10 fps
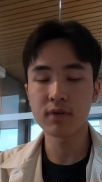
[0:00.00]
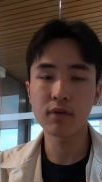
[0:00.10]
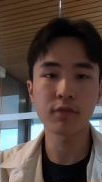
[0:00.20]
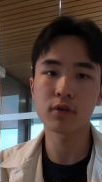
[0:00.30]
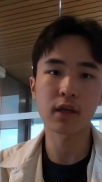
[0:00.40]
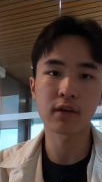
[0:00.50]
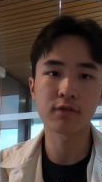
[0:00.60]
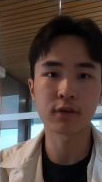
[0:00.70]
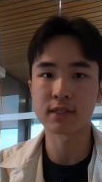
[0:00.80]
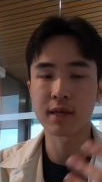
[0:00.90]
Even if you're like,
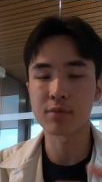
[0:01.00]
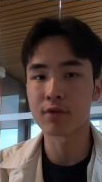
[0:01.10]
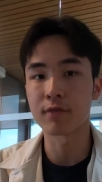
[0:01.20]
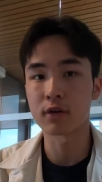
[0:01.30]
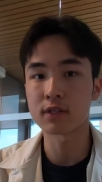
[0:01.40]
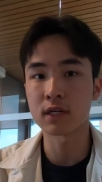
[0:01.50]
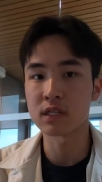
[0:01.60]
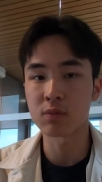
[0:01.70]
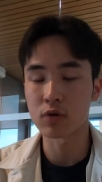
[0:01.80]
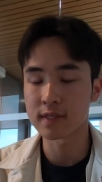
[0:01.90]
for example, a
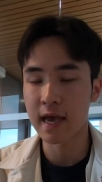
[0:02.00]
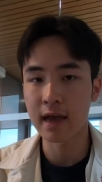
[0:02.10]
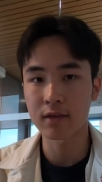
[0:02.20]
varsity sports